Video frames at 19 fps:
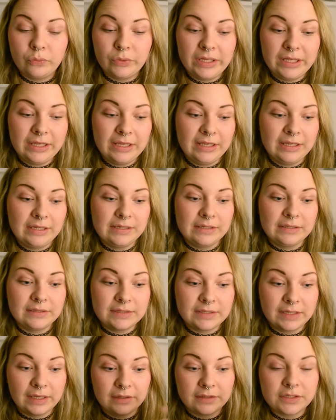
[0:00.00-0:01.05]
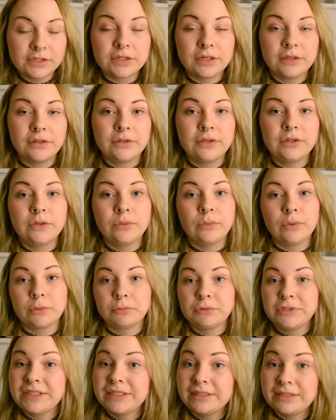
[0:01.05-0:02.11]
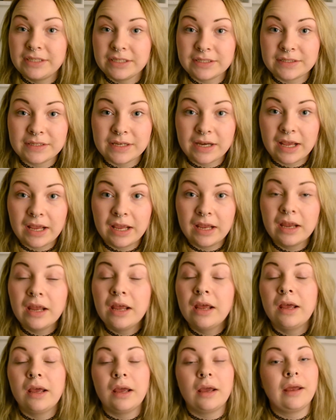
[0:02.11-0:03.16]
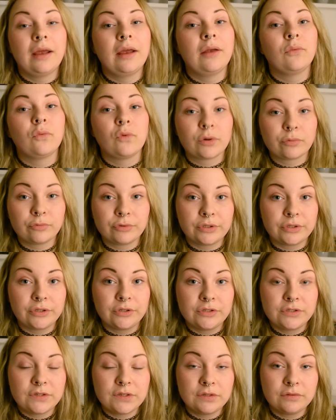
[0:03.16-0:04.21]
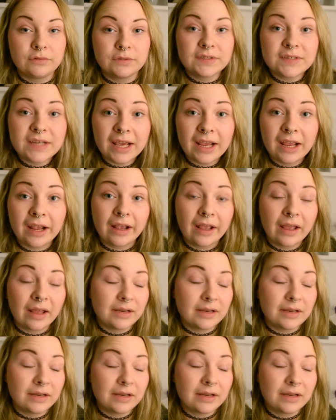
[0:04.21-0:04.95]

we tell each other what we did yesterday and what we're going to do today.